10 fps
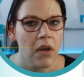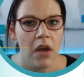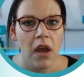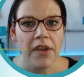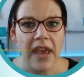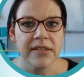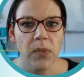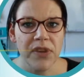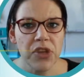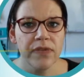Okay, so
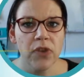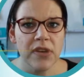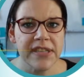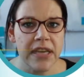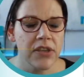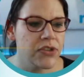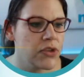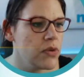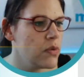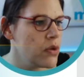when you've logged into
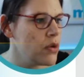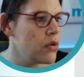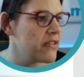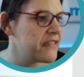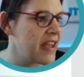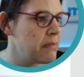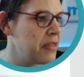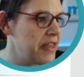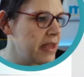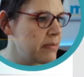your Fame
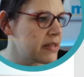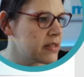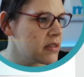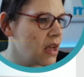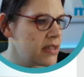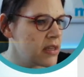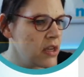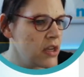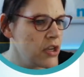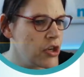Themes site,
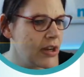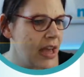you'll have a